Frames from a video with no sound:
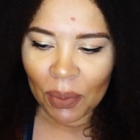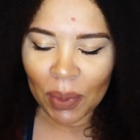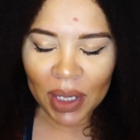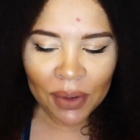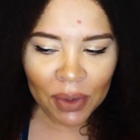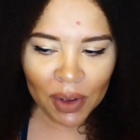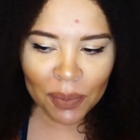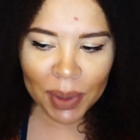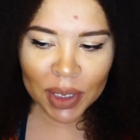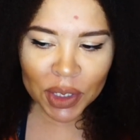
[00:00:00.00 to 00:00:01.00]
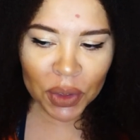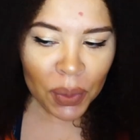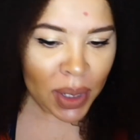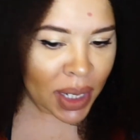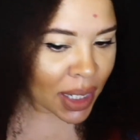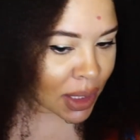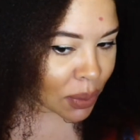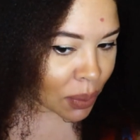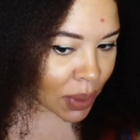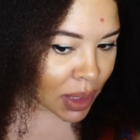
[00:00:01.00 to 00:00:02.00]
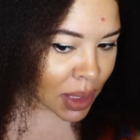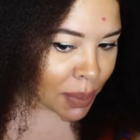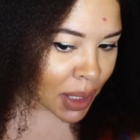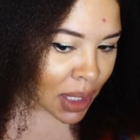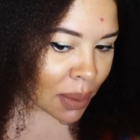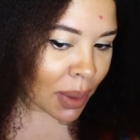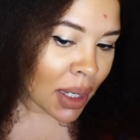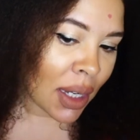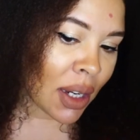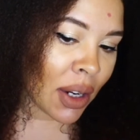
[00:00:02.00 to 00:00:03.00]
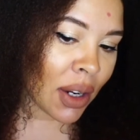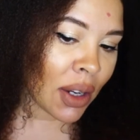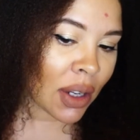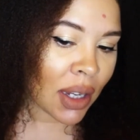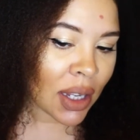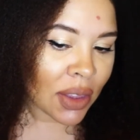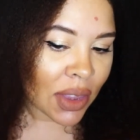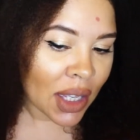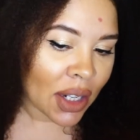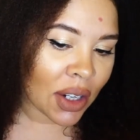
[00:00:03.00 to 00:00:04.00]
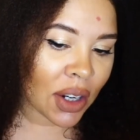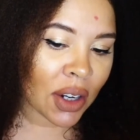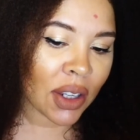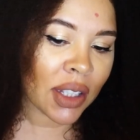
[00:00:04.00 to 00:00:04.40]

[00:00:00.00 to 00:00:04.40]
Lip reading: whatever I've been doing is really making my hair get thicker.